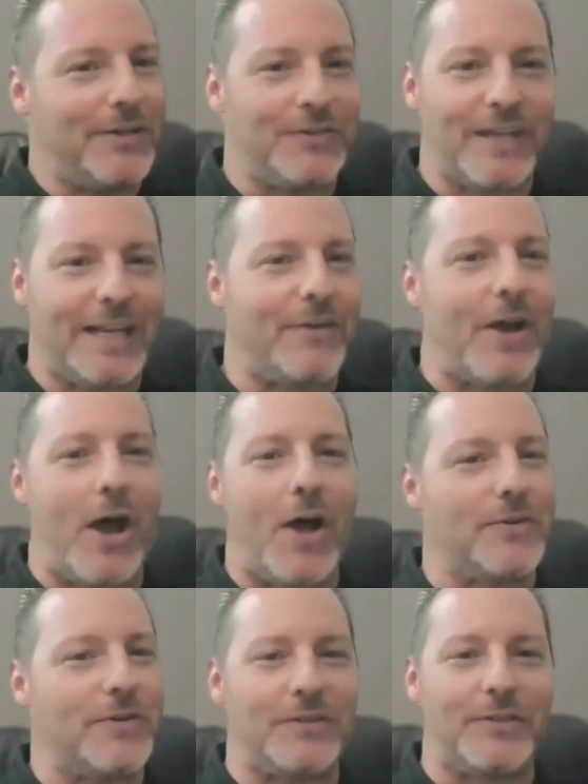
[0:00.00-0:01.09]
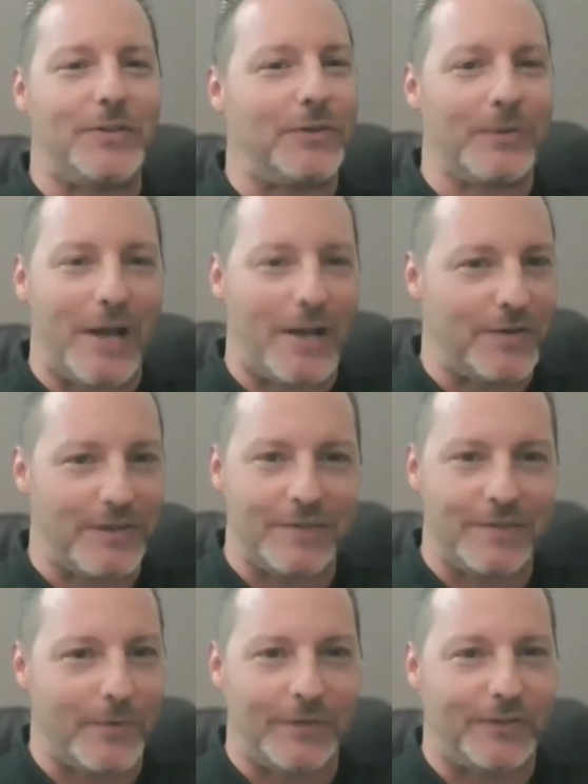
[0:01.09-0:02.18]
You're sending out 100, 200, 300
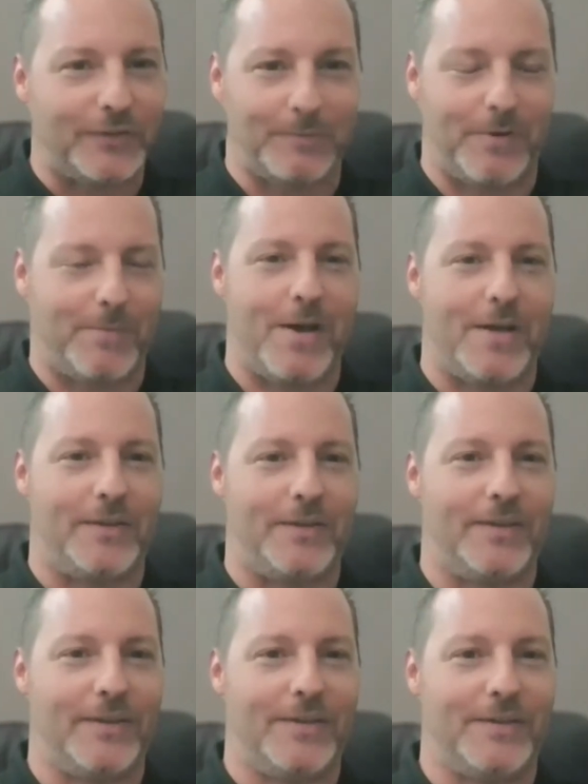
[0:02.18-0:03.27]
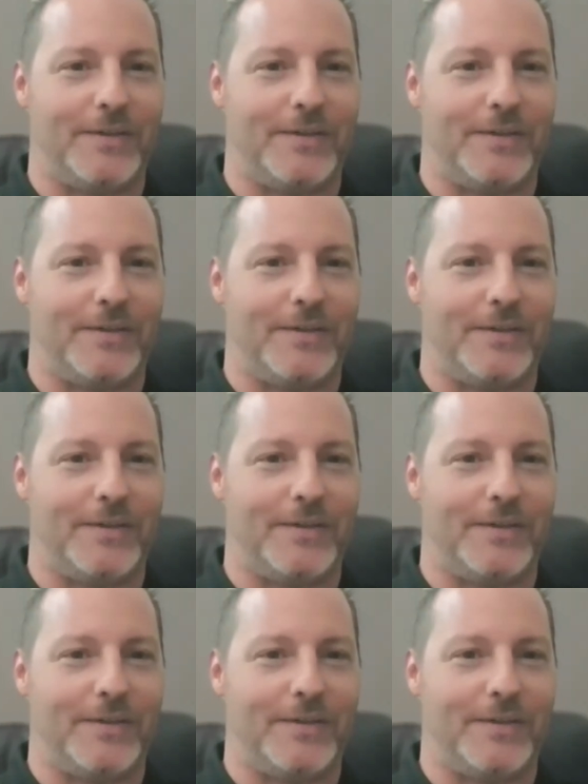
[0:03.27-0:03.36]
invoices per month.